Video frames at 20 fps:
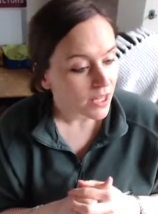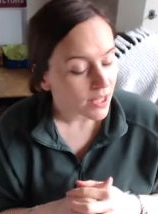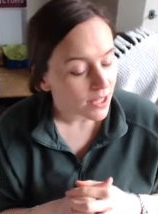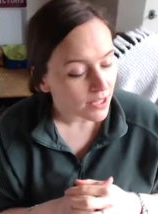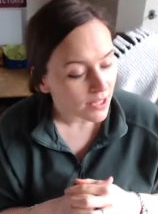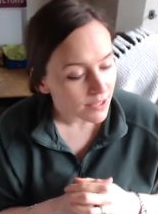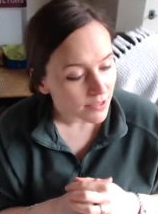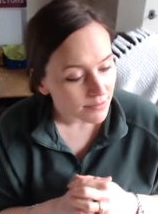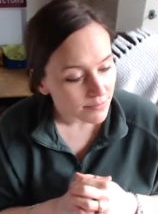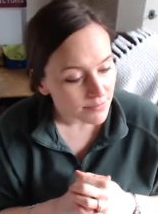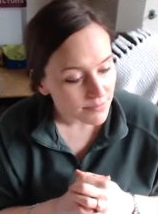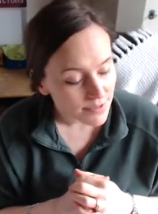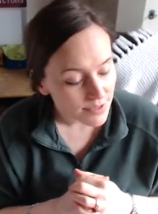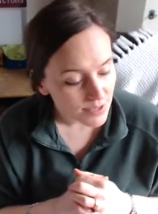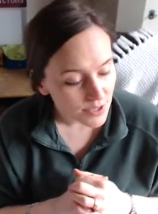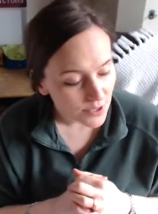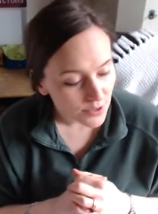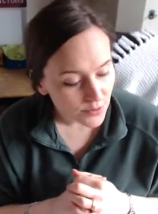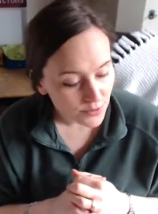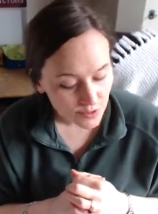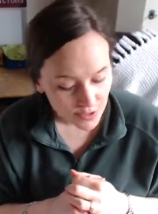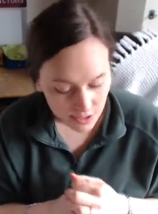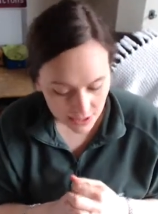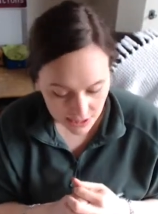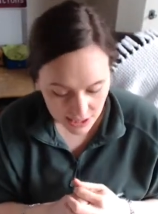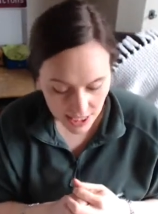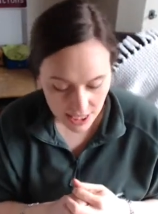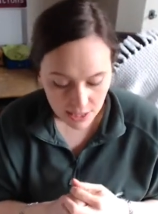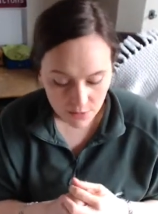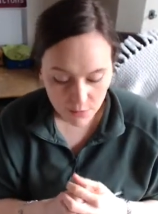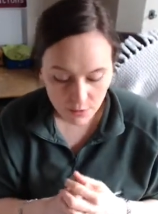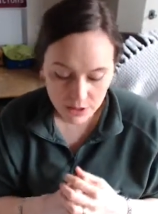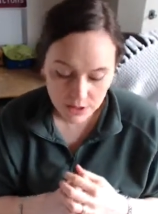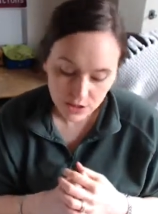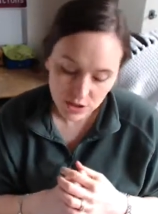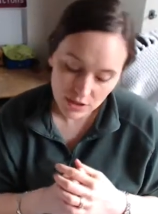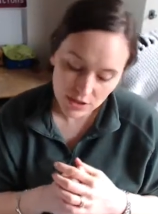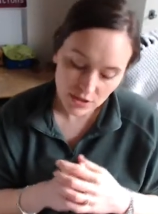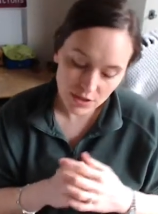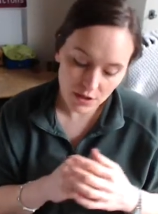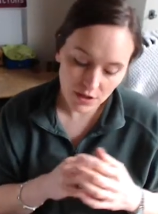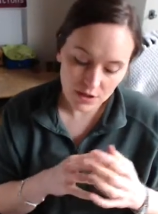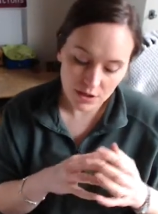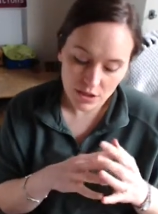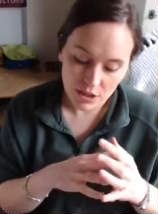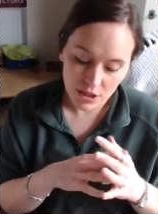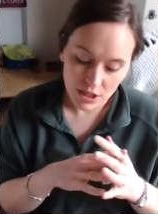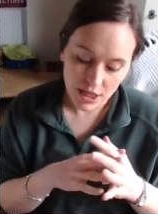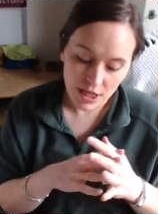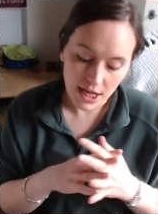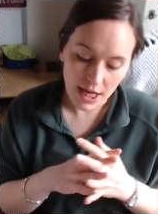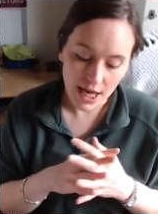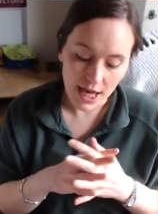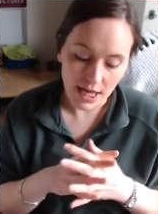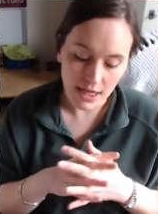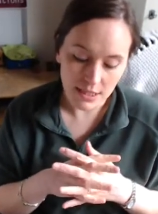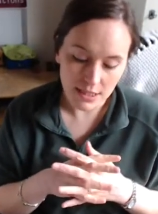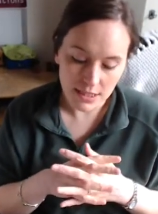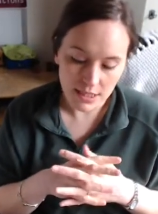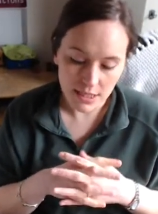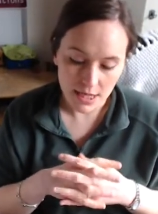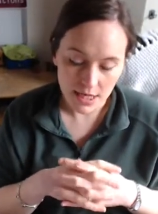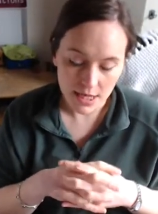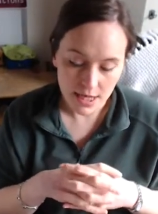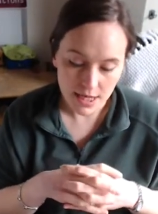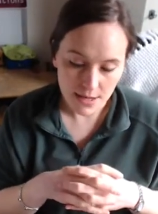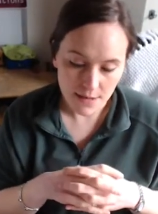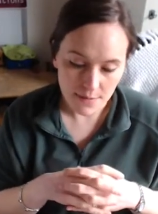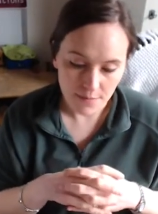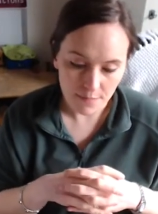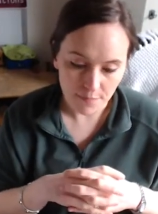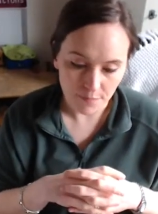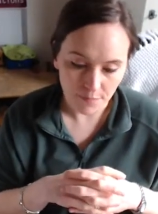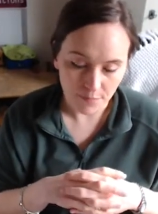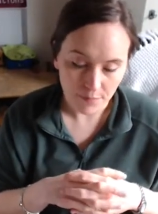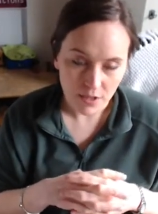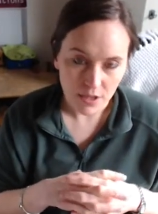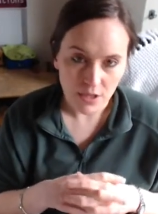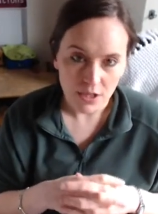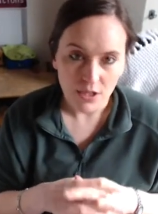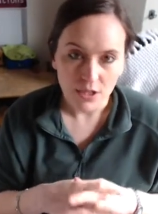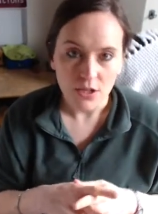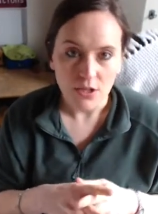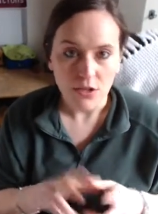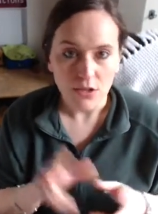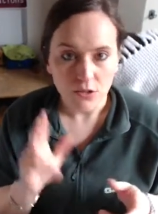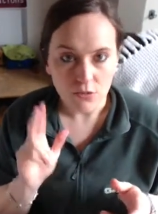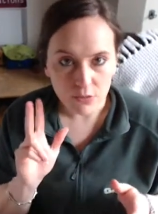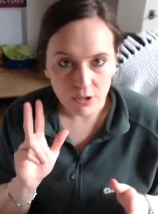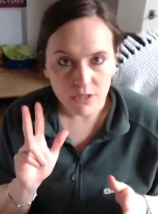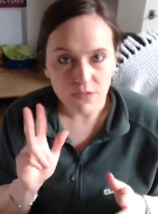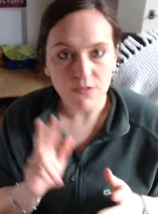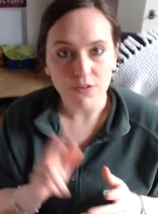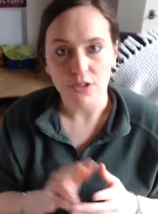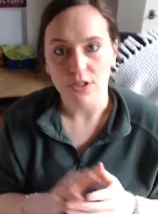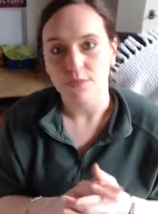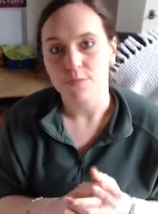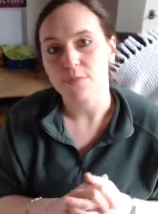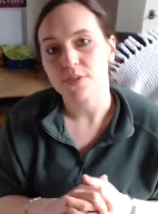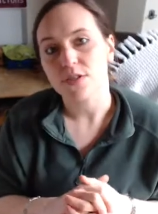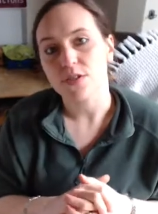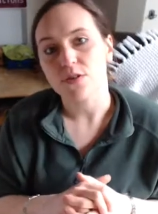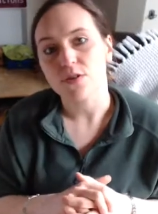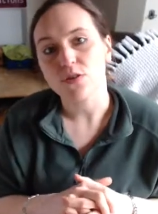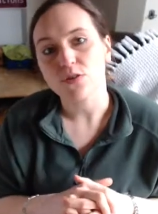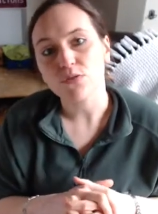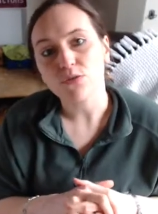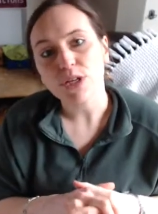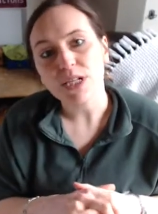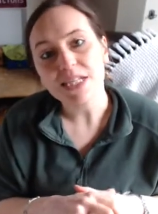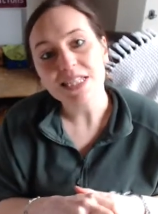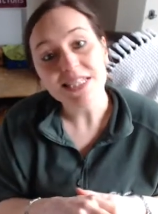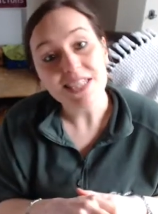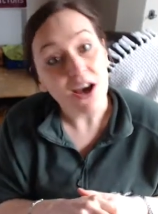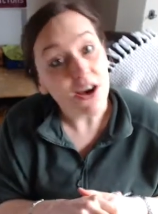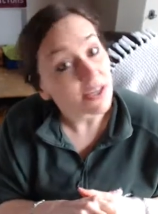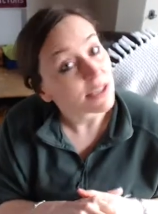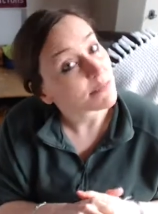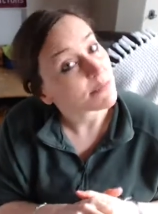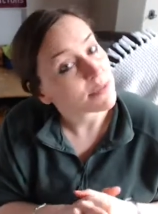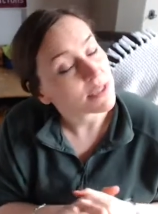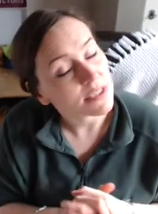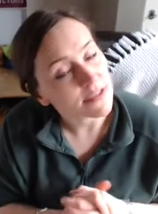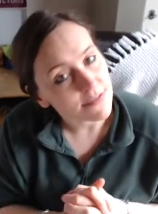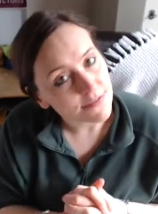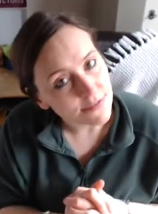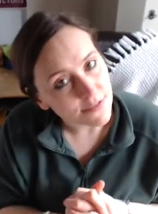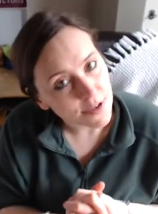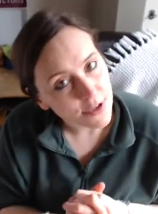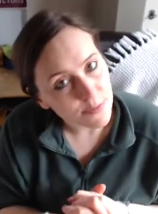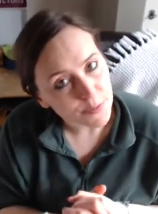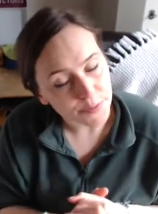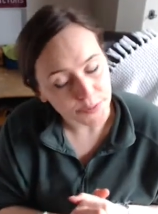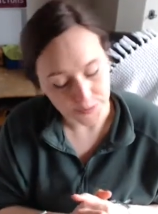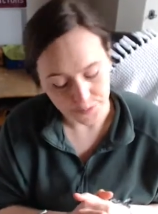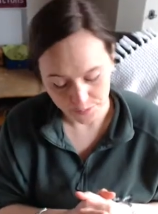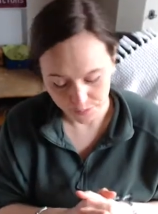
Um, so, today we're just going to look at um, three verbs, so three types of verb.